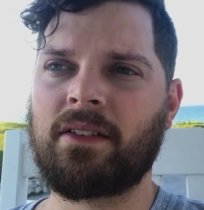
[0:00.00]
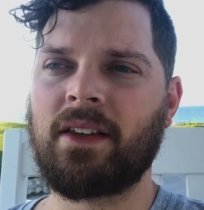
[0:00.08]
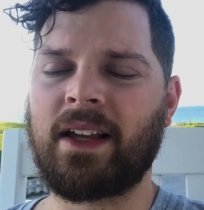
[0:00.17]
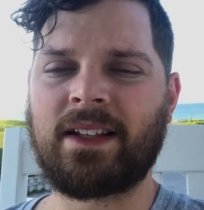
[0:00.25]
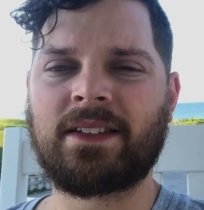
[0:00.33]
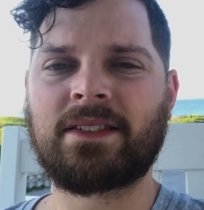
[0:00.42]

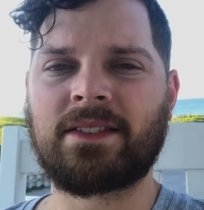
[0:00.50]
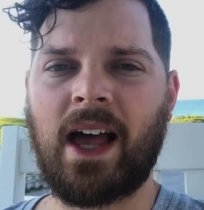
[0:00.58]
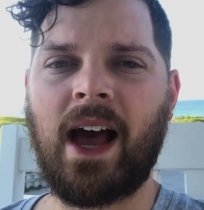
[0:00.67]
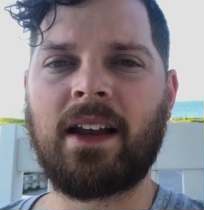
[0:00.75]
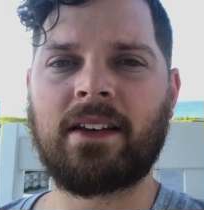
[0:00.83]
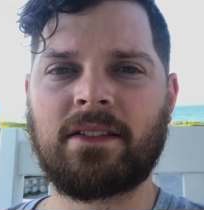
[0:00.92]
like
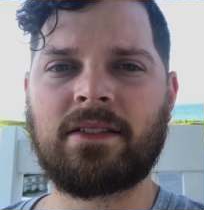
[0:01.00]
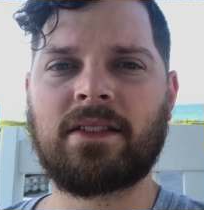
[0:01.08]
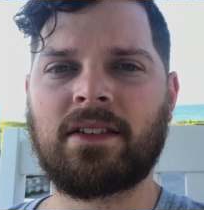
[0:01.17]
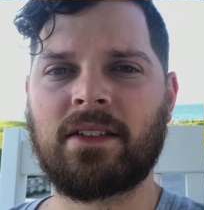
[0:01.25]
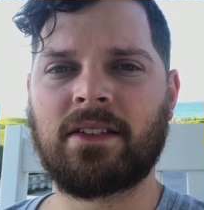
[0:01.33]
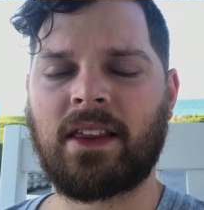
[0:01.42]
saddened
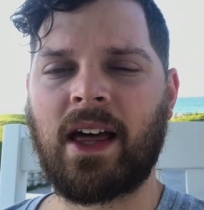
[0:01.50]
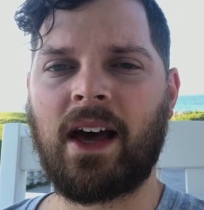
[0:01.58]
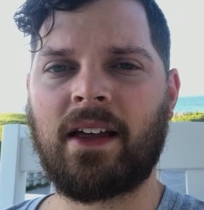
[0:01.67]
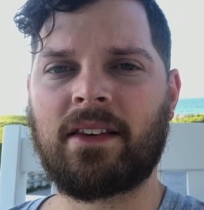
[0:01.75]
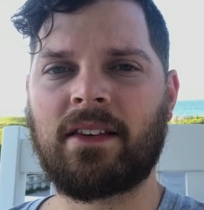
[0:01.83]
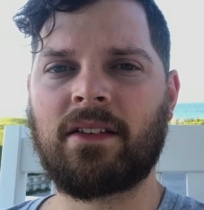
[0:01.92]

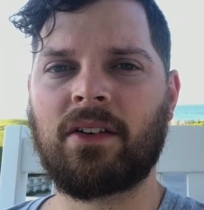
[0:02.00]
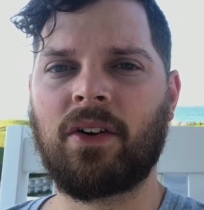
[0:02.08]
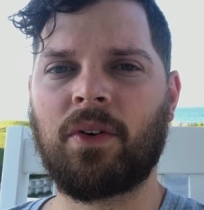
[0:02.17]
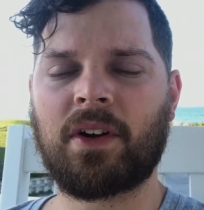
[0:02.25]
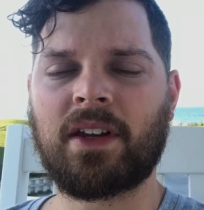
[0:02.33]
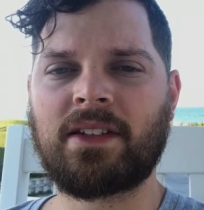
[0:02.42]
that
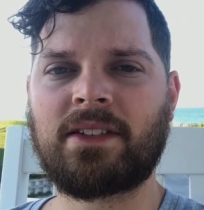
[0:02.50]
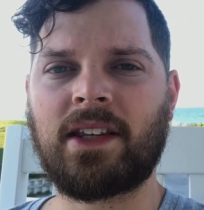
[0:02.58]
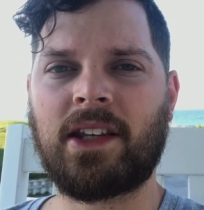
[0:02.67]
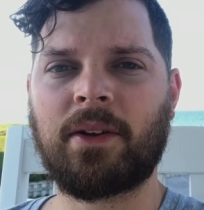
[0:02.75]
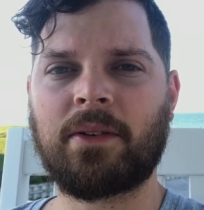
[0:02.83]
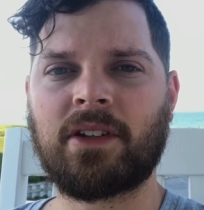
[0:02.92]
we're
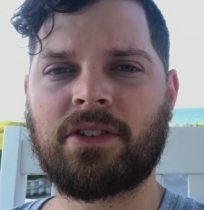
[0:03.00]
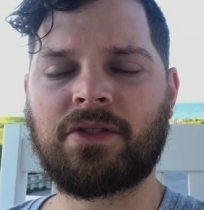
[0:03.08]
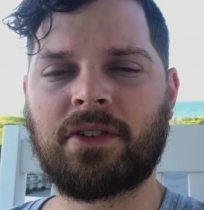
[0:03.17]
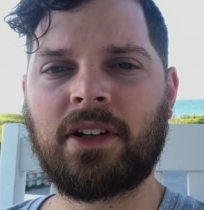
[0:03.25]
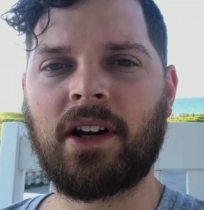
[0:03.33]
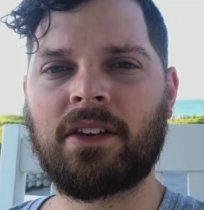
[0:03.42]
continuing to
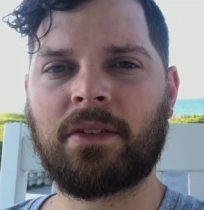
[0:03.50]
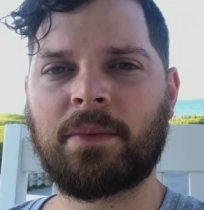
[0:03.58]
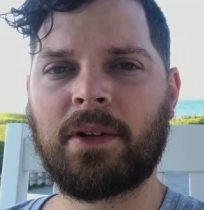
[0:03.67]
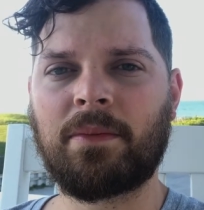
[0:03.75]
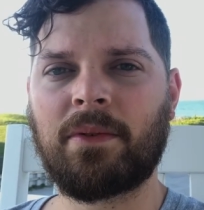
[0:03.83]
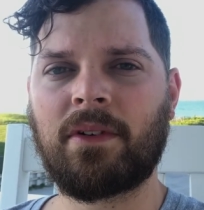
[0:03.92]
treat other
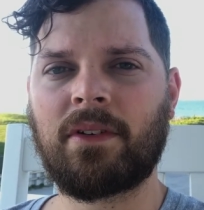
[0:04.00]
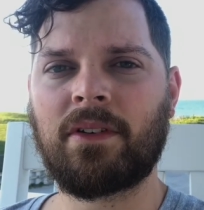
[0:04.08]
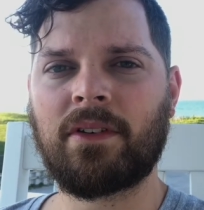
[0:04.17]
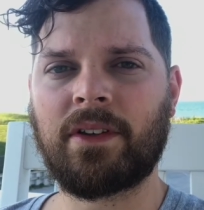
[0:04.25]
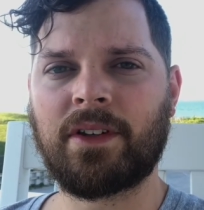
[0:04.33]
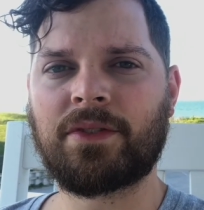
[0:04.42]
people
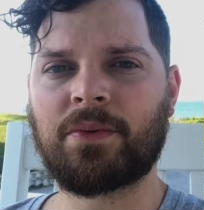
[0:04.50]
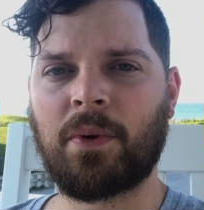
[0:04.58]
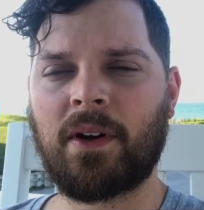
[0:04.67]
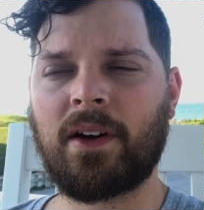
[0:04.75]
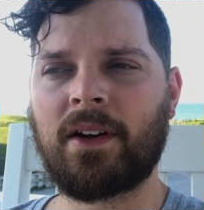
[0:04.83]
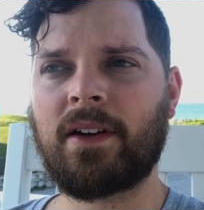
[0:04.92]
this
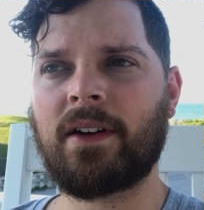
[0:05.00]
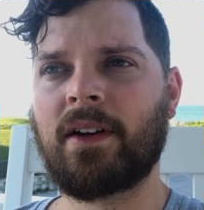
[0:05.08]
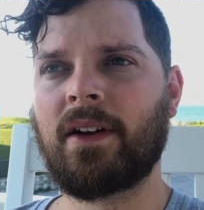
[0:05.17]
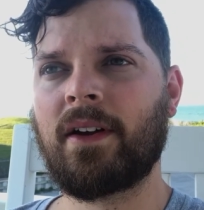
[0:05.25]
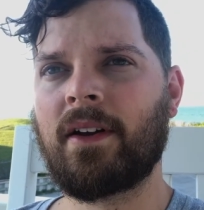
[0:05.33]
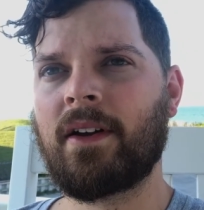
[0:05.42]
way.
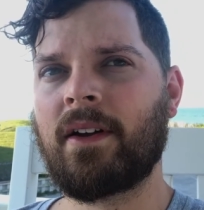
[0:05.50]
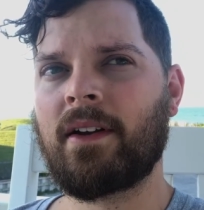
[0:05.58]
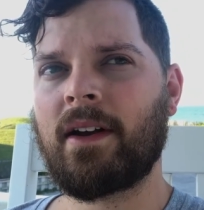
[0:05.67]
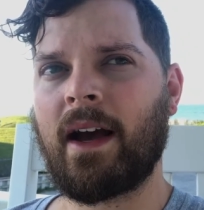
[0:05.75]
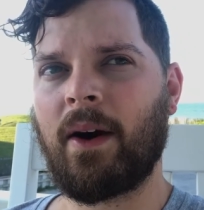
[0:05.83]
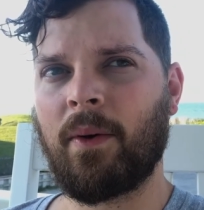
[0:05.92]

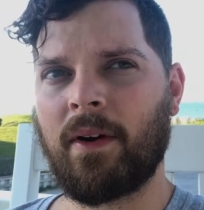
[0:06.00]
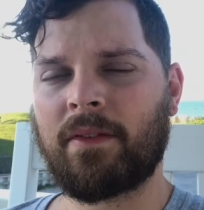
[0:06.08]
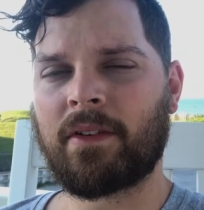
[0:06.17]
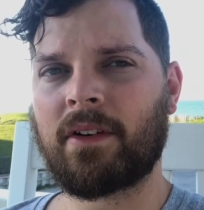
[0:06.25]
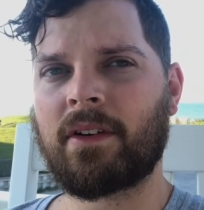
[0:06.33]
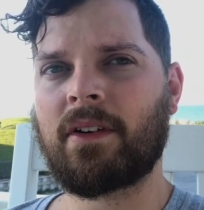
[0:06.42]
However,